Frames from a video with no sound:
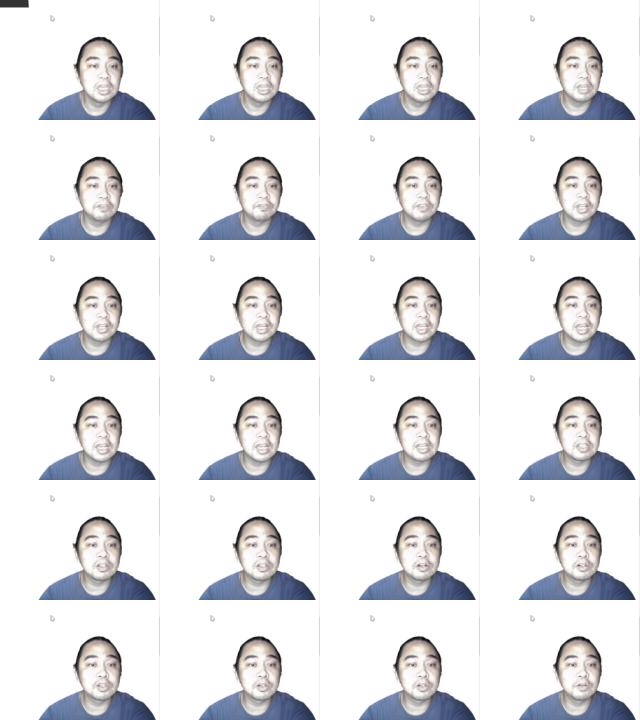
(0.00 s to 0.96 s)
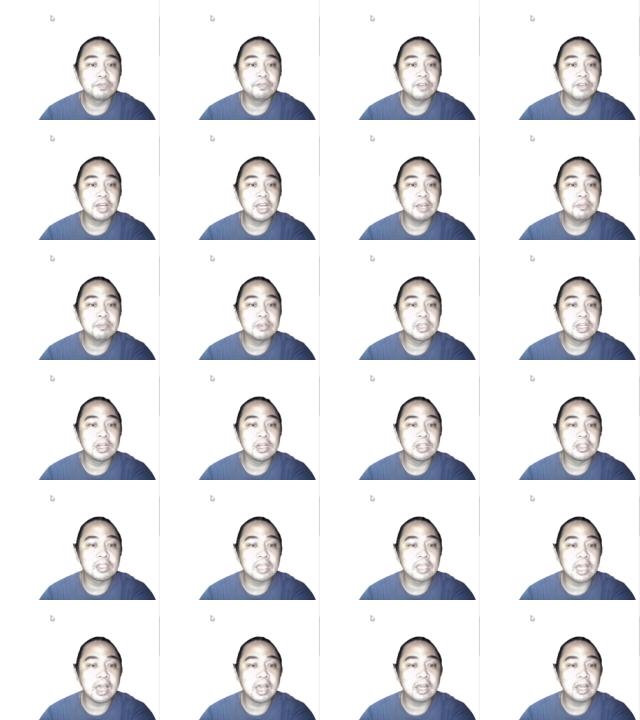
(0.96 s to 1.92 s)
If the caster survives an
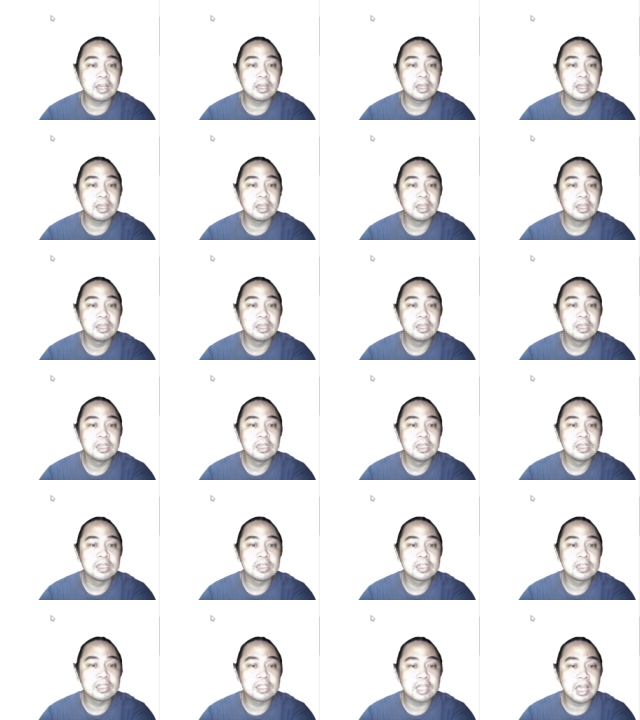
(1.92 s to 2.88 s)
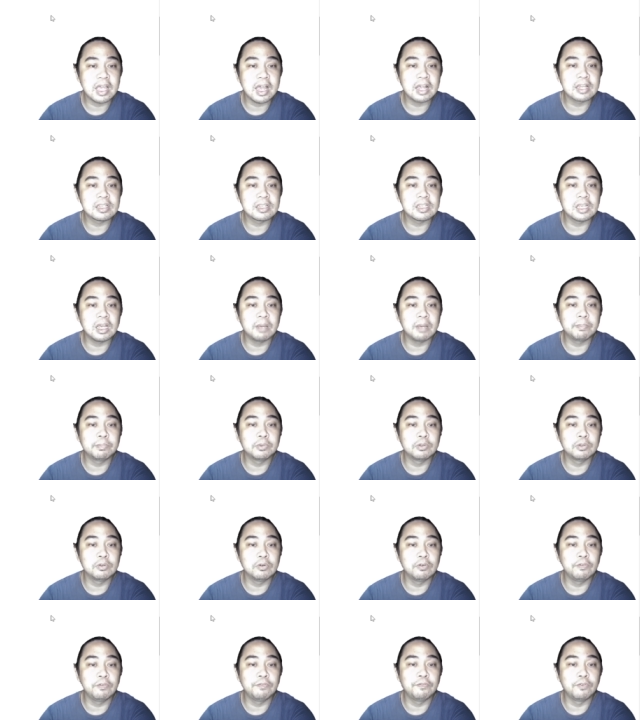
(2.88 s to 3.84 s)
attack, stacks up
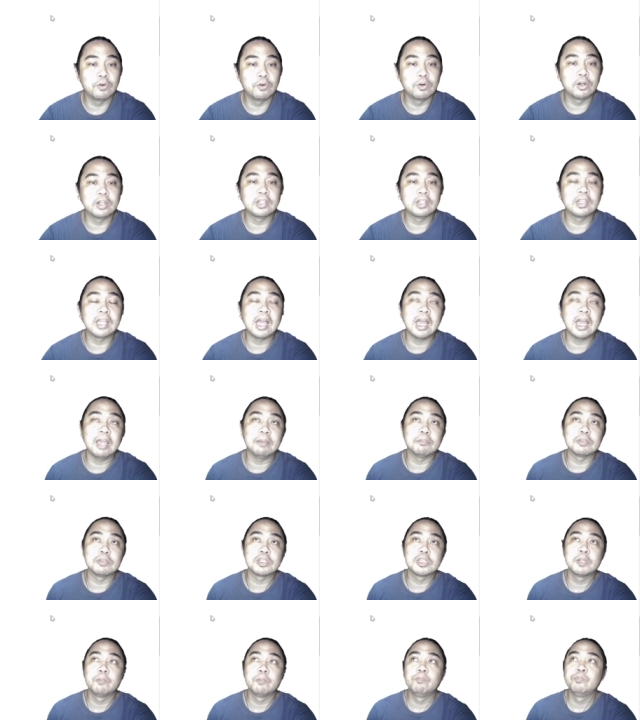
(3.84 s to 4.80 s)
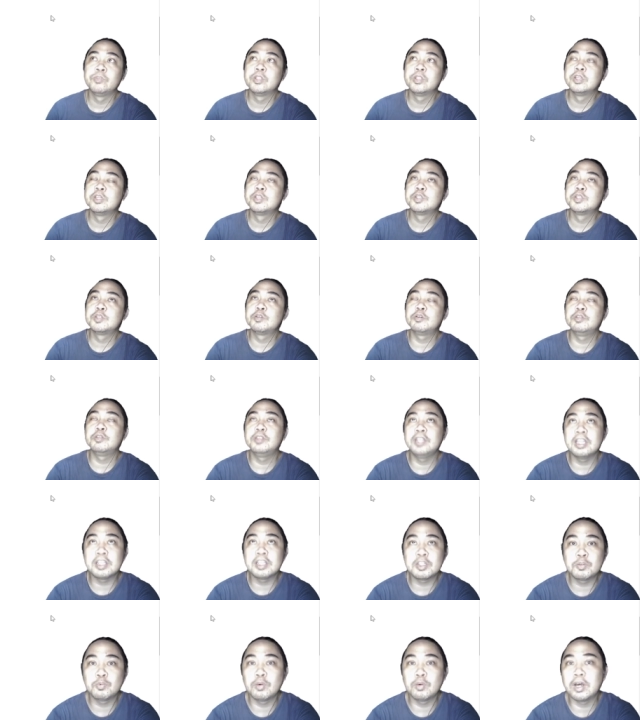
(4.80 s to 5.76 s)
to four times. So
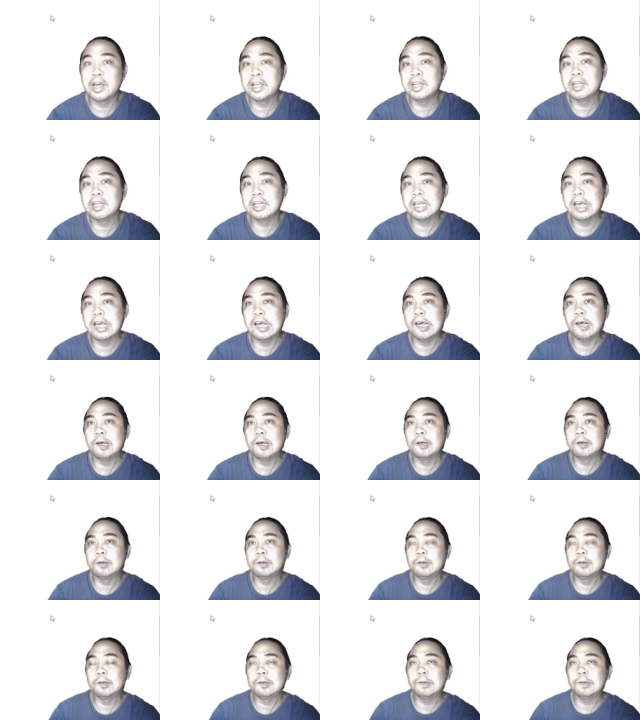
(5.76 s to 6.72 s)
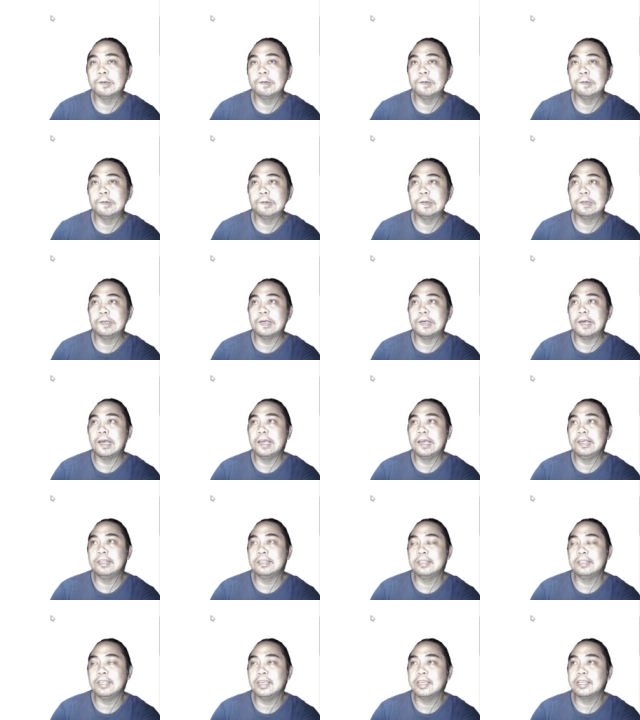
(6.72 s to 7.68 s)
this one, uh,
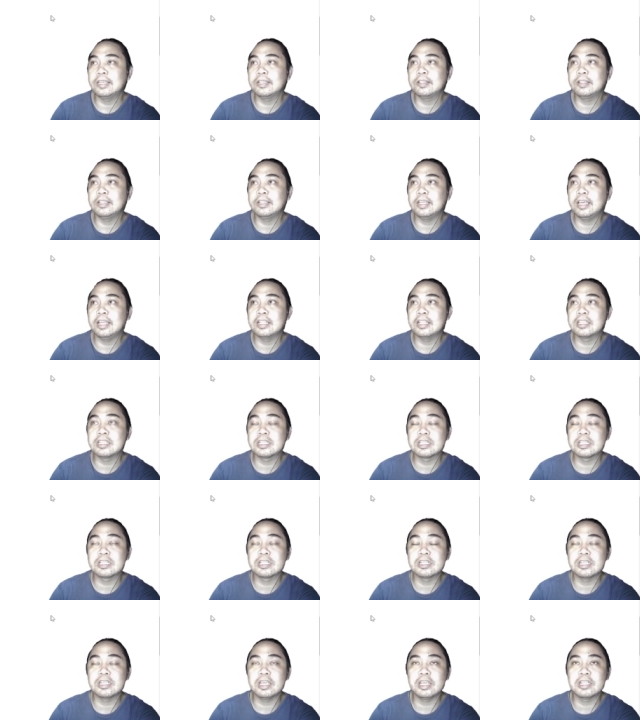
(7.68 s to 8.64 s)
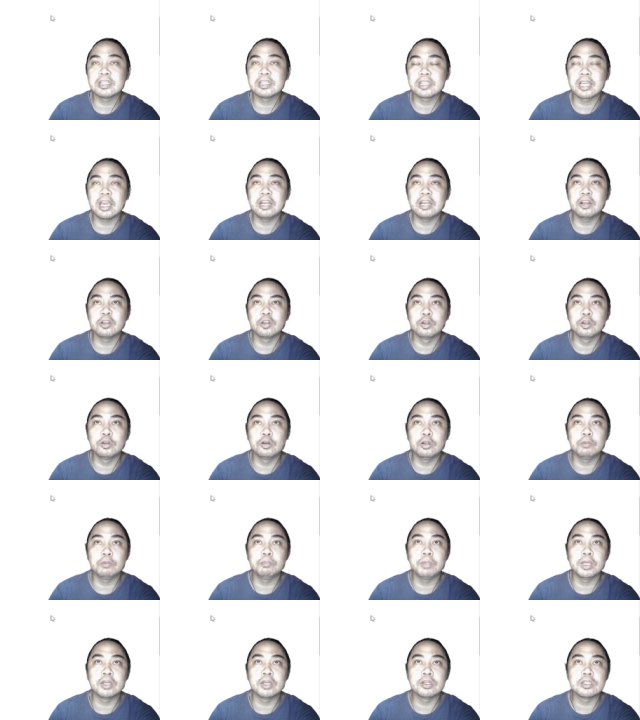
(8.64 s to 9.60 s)
I think it's it's kind of
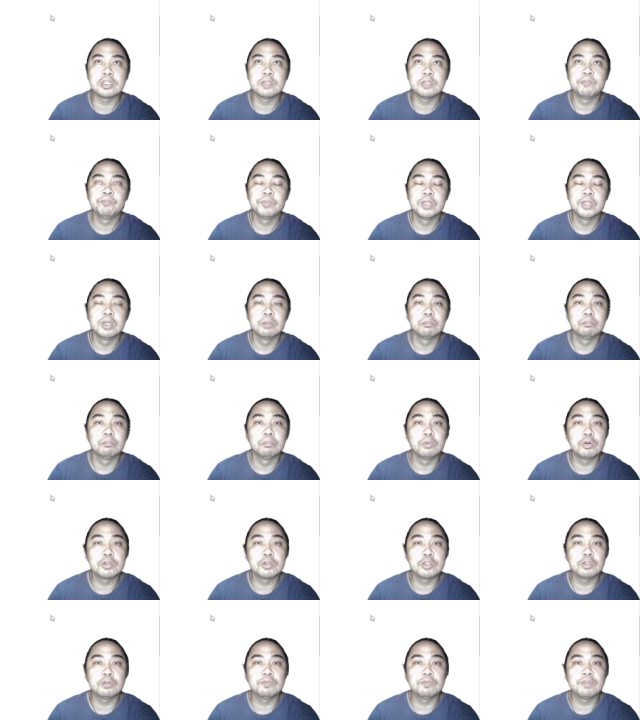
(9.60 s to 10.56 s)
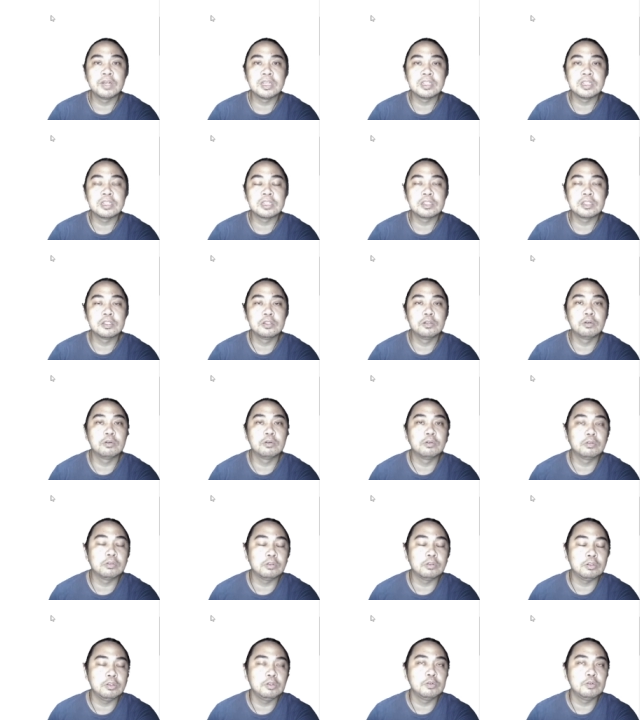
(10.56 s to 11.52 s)
good because most of us
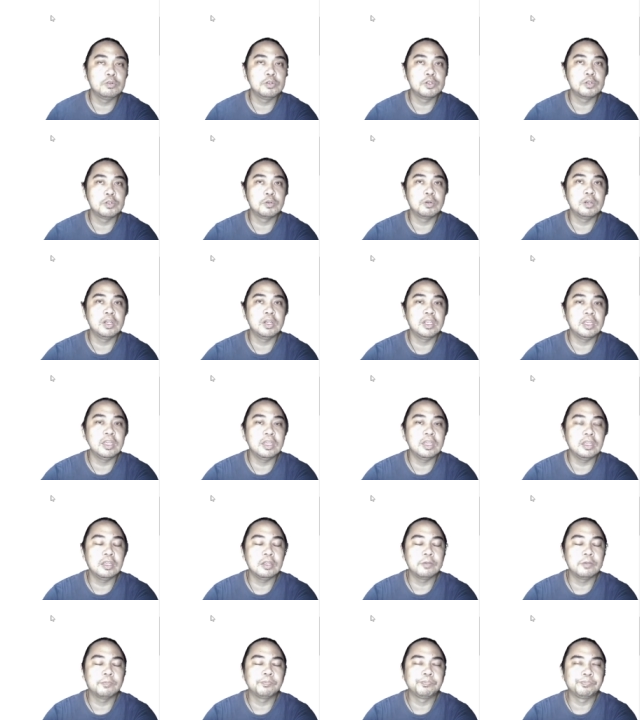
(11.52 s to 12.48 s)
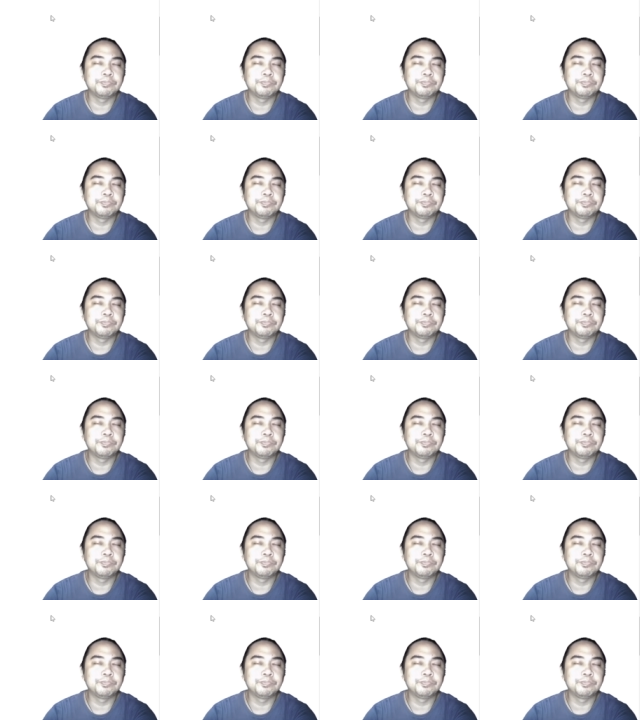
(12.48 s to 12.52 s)
don't usually...